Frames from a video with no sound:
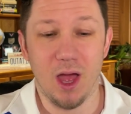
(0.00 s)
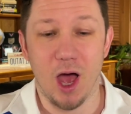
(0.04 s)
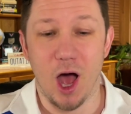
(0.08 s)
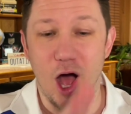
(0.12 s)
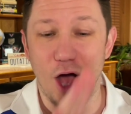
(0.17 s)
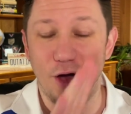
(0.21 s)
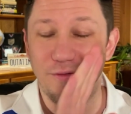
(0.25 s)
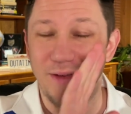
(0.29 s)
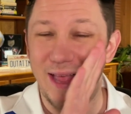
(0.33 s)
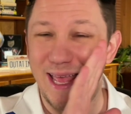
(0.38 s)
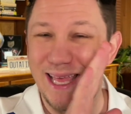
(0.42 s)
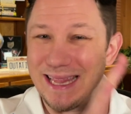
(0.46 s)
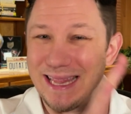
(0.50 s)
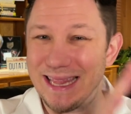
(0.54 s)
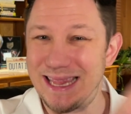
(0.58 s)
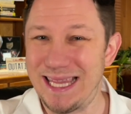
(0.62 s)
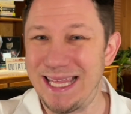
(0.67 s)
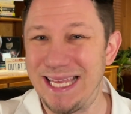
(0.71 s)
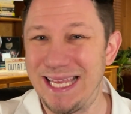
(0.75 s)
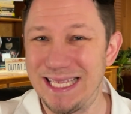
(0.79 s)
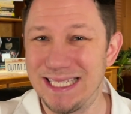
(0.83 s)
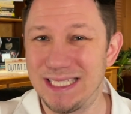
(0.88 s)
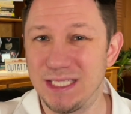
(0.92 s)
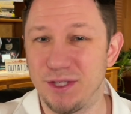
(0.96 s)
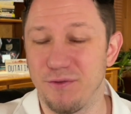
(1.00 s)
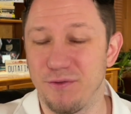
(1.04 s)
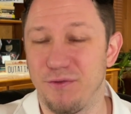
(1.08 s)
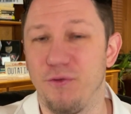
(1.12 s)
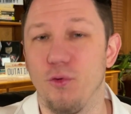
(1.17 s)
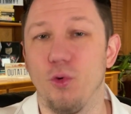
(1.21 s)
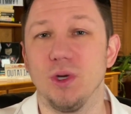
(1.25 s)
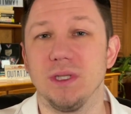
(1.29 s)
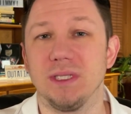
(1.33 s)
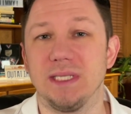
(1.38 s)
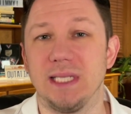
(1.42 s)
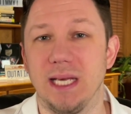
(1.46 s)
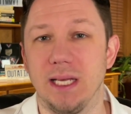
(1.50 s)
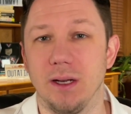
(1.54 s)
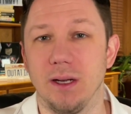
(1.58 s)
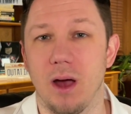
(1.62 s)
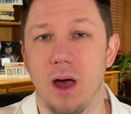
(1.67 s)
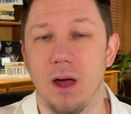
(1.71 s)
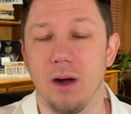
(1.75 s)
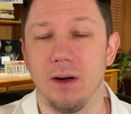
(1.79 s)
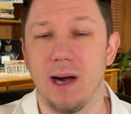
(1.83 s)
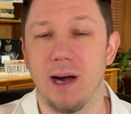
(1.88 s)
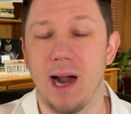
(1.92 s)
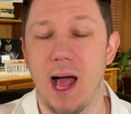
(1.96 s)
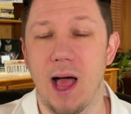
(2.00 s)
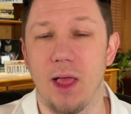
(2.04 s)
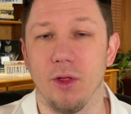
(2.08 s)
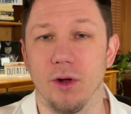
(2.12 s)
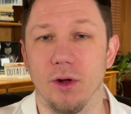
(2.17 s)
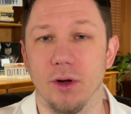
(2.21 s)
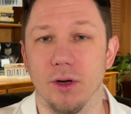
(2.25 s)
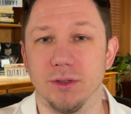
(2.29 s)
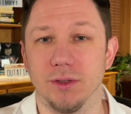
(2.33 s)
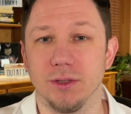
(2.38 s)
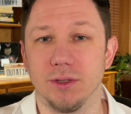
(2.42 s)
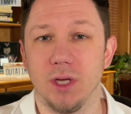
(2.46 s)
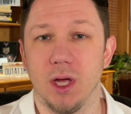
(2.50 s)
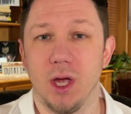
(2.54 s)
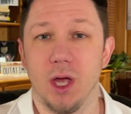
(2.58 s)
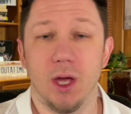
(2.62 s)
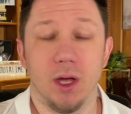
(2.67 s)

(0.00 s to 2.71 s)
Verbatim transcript: of at least $1,400,